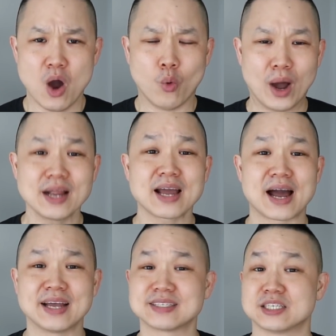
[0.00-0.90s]
Wang
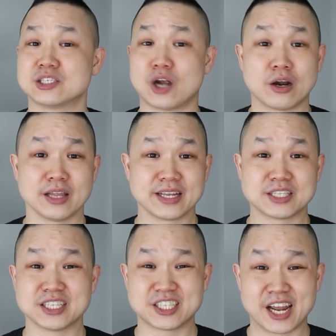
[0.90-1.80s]
Kai is a darling
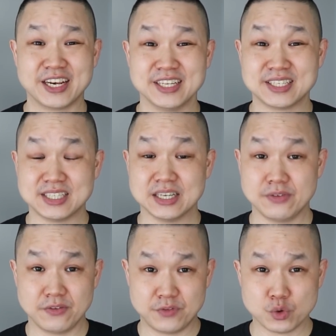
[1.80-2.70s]
to Chinese
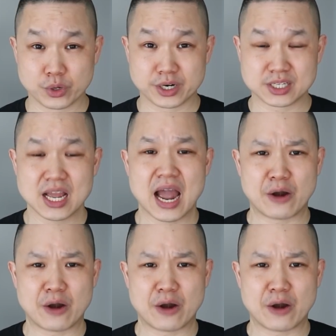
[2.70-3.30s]
TV viewers.